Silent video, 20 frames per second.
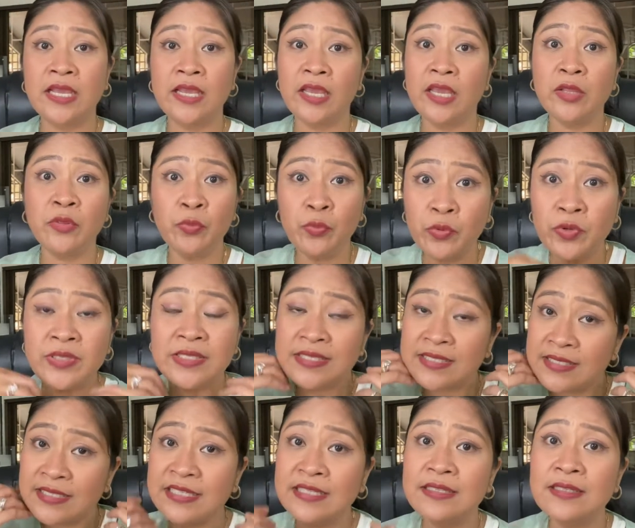It
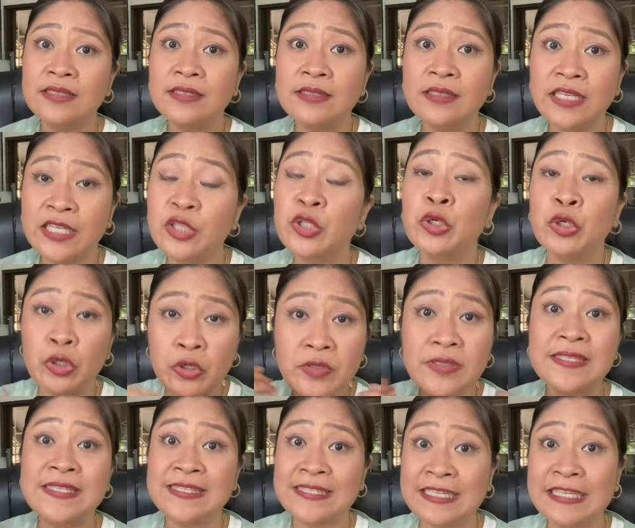
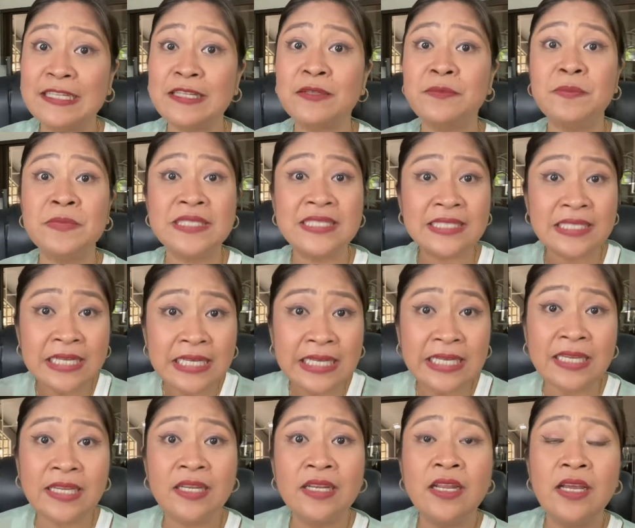could still
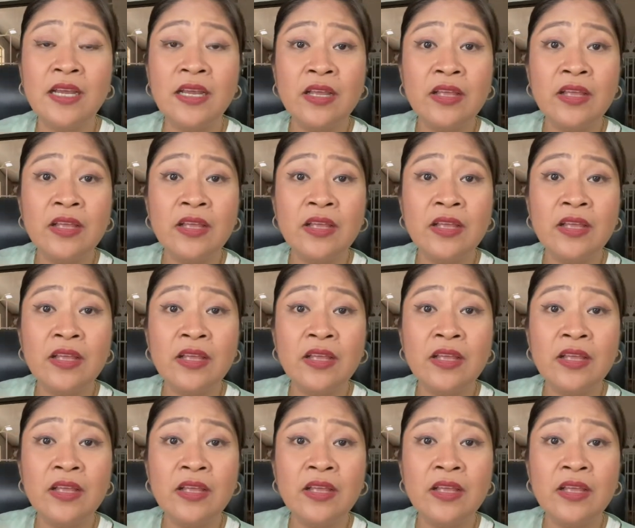mislead